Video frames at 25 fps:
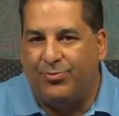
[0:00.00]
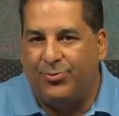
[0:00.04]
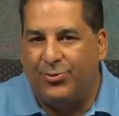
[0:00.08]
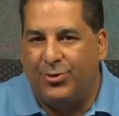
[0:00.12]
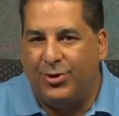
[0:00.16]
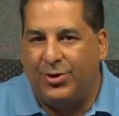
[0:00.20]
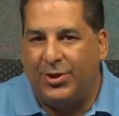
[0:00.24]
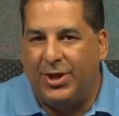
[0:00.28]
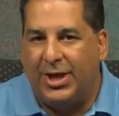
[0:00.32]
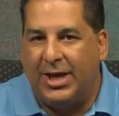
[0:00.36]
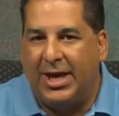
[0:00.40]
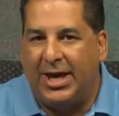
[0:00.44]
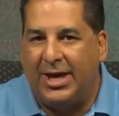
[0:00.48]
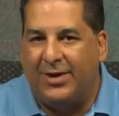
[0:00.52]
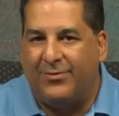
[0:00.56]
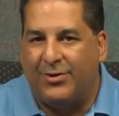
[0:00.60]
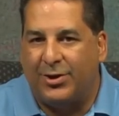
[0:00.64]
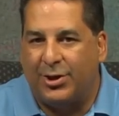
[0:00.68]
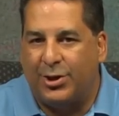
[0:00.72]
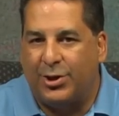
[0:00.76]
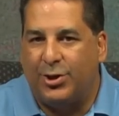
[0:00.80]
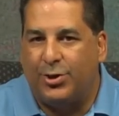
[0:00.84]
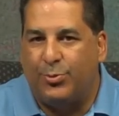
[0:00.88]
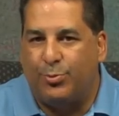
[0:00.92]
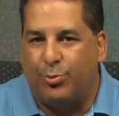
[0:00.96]
Do they have a
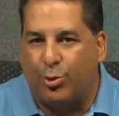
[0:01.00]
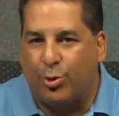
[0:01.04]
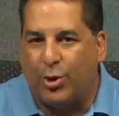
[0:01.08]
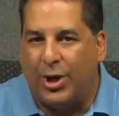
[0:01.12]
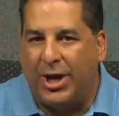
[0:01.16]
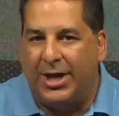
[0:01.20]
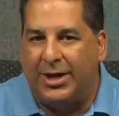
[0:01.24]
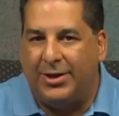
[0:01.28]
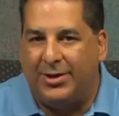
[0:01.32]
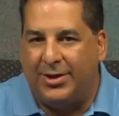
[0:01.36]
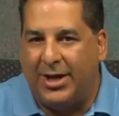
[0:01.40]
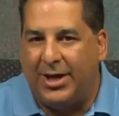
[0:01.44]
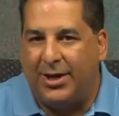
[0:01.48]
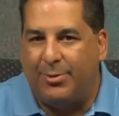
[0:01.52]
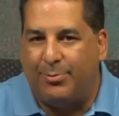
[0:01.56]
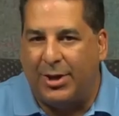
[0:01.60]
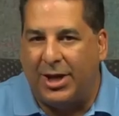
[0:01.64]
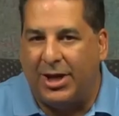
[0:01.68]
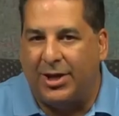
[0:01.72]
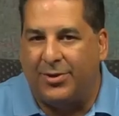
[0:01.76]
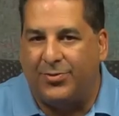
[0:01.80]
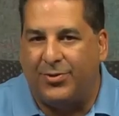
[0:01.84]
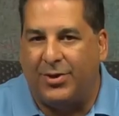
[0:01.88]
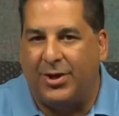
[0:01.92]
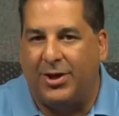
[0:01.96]
good brand name
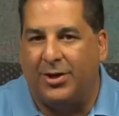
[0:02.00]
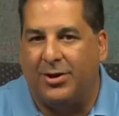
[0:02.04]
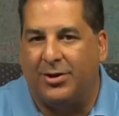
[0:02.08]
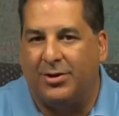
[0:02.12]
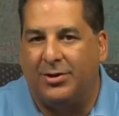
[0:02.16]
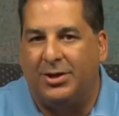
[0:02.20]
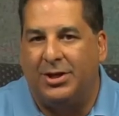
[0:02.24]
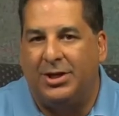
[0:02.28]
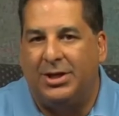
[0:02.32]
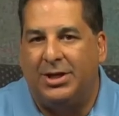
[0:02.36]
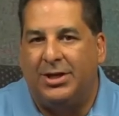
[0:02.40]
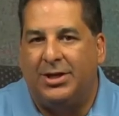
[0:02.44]
out there?